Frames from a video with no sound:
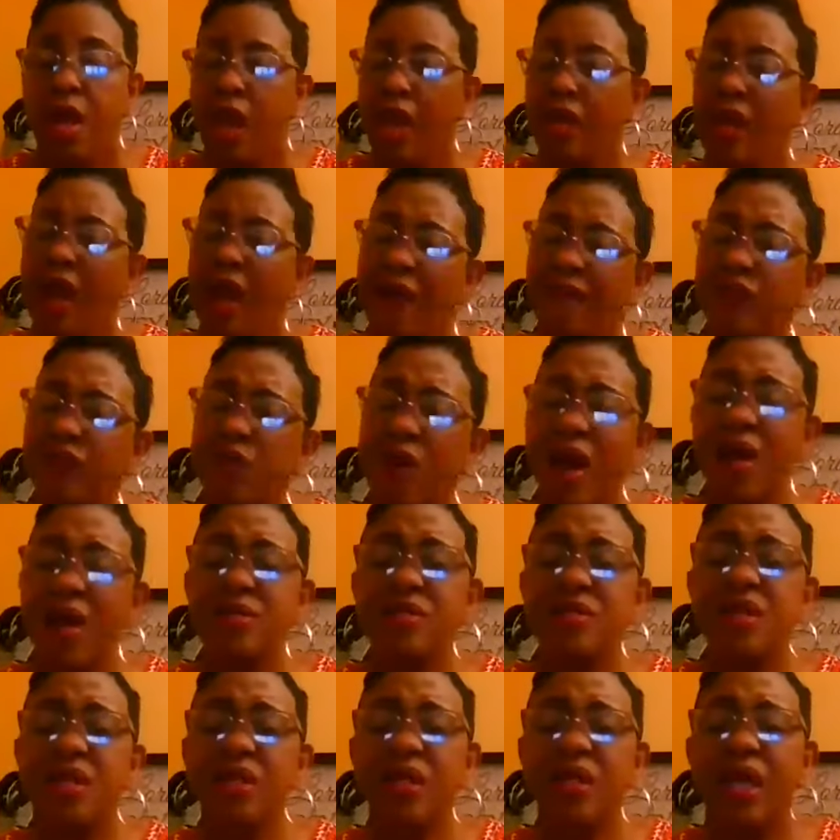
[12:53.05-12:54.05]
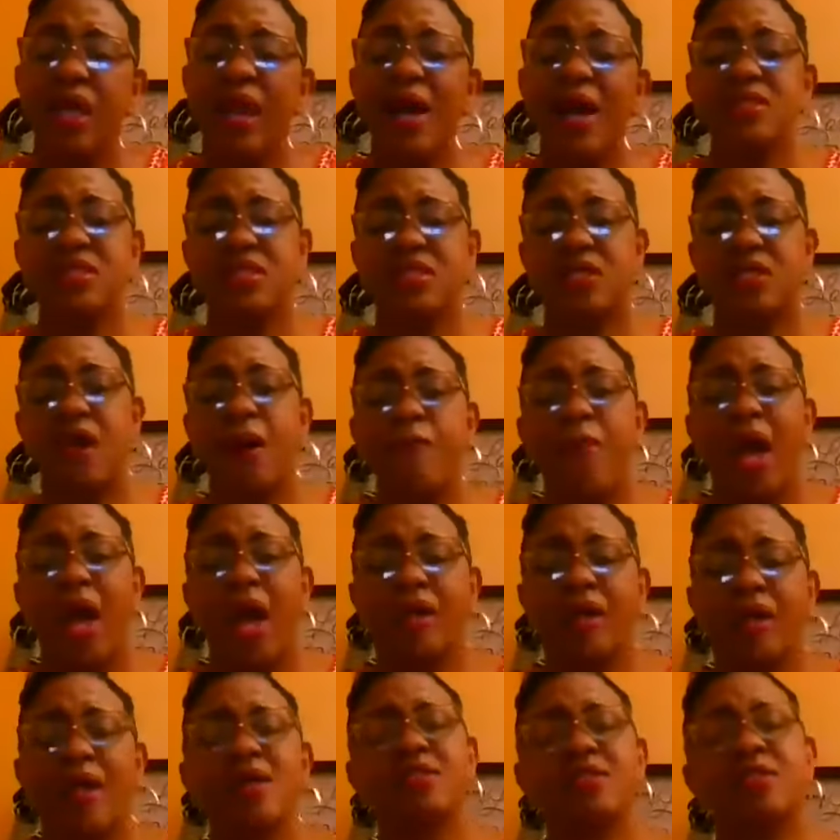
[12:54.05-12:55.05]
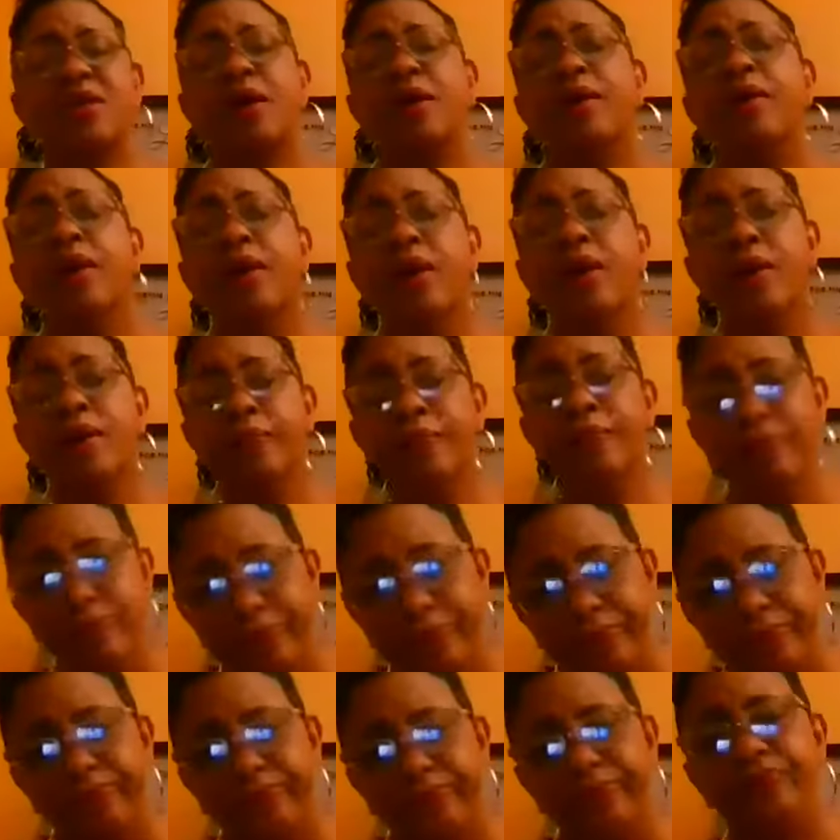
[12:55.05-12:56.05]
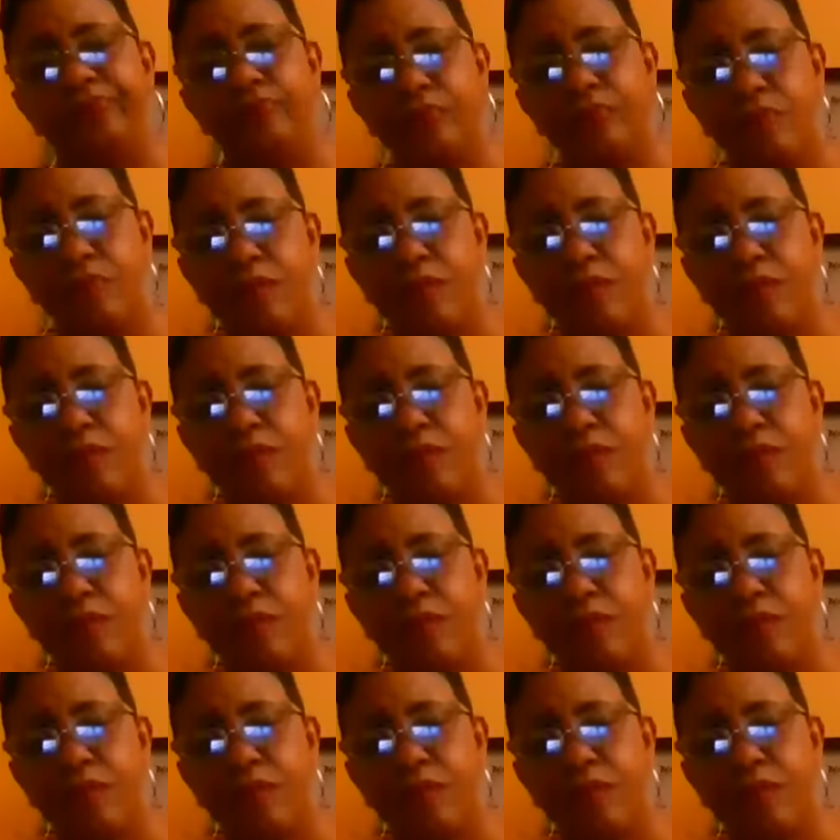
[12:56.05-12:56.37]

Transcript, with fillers: And after I did that, I sat back and I said, hmm,